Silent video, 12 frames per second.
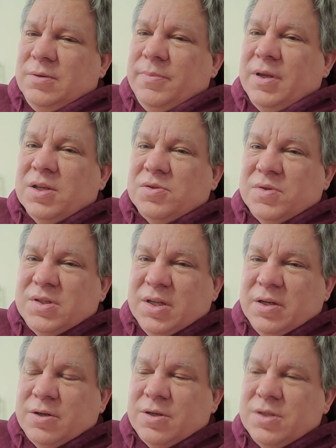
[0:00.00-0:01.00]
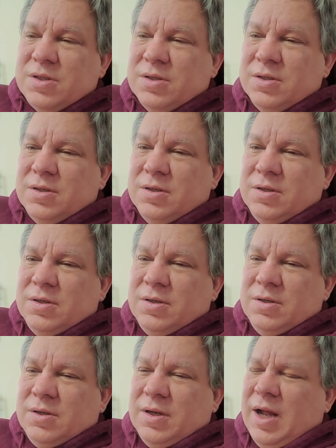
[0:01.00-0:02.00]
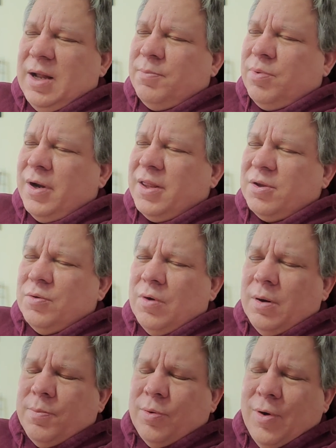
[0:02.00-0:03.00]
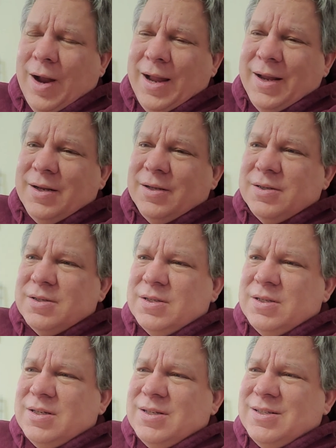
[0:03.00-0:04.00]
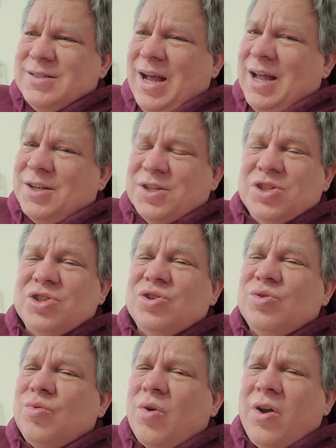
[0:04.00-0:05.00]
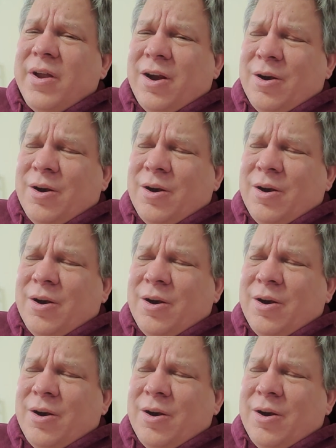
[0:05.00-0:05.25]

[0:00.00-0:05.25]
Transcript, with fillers: because we're sinners. God, break through our pride. God, destroy